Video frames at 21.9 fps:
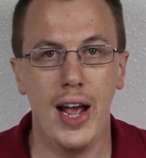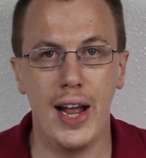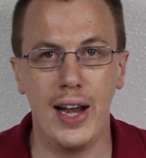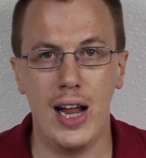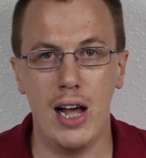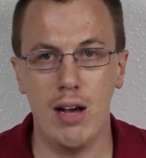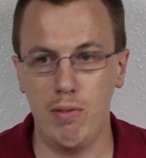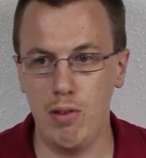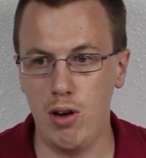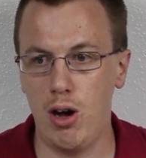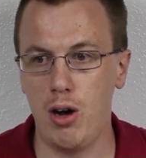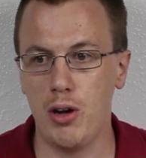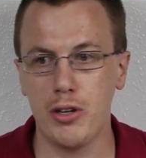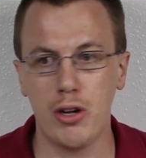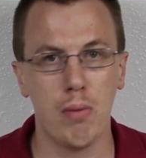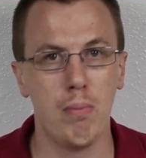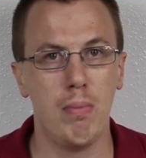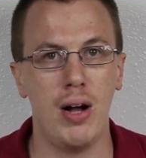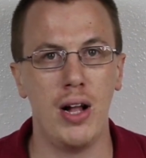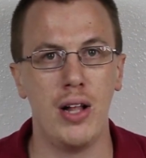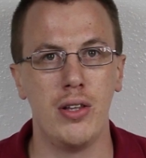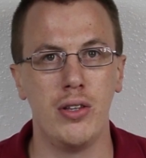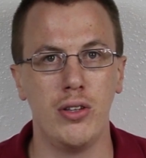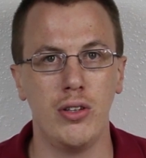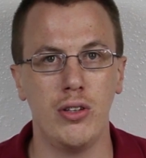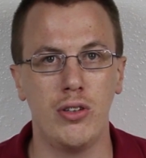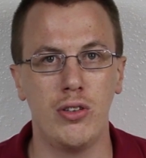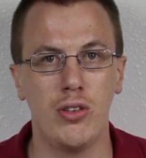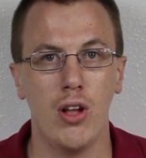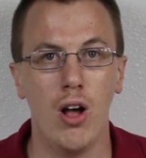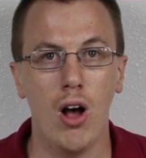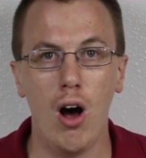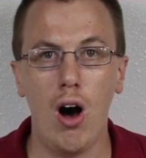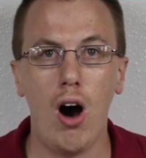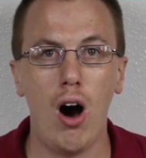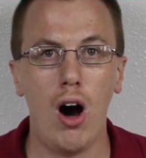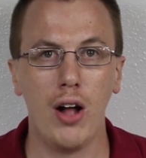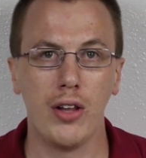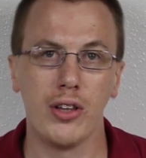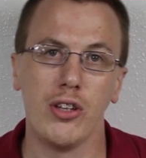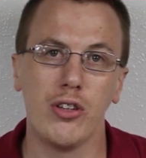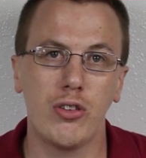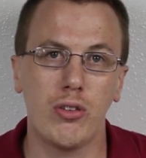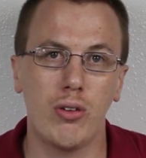and have all your buttons
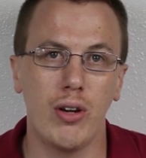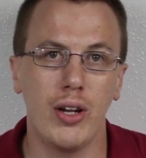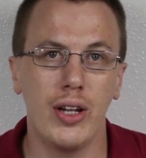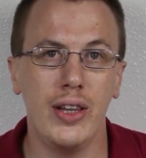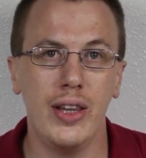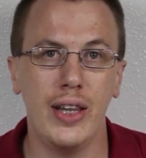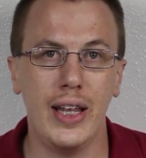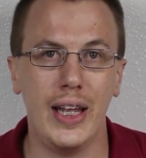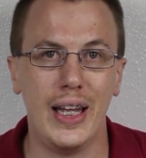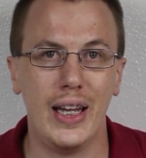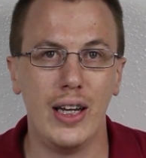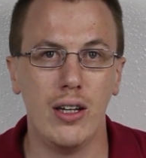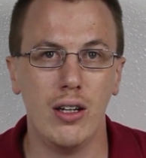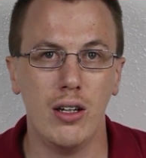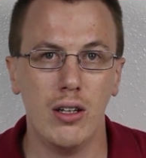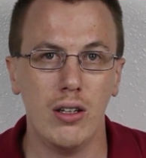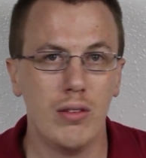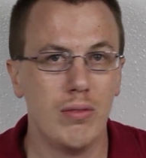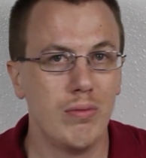on the screen then.